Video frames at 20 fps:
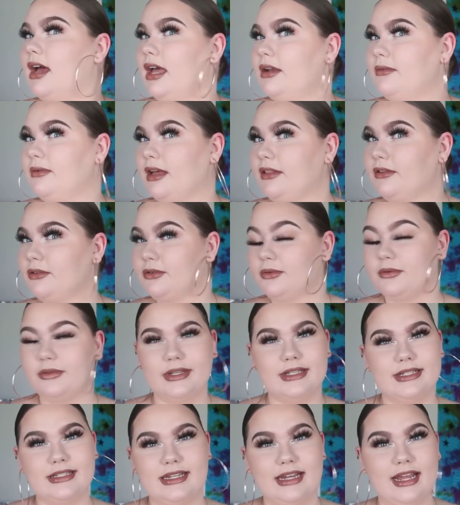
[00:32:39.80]
I'd rather do
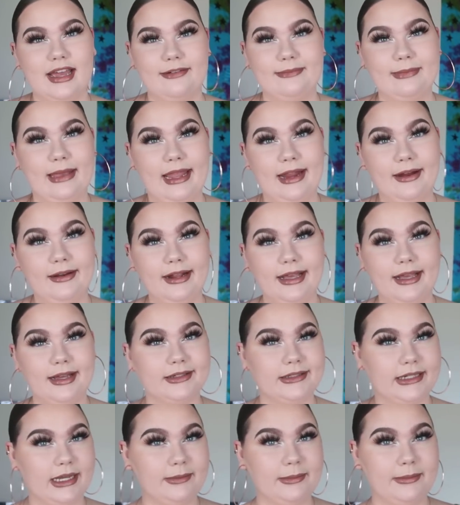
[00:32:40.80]
this than have my hair down.
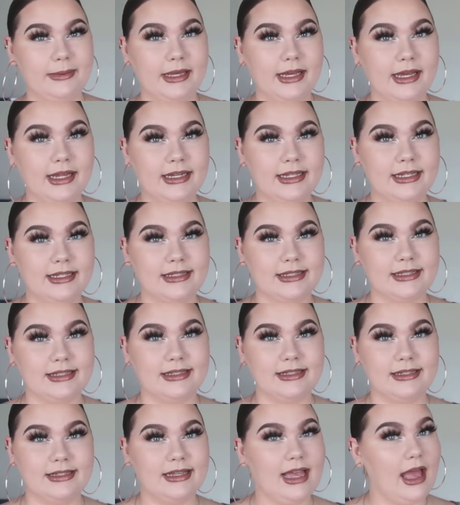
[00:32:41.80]
I'm gonna be
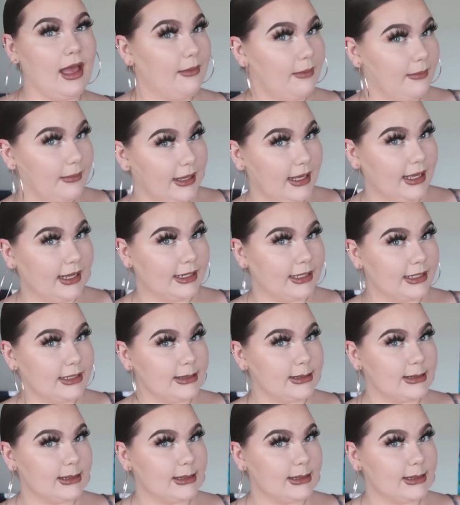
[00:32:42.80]
honest. I'm gonna be honest.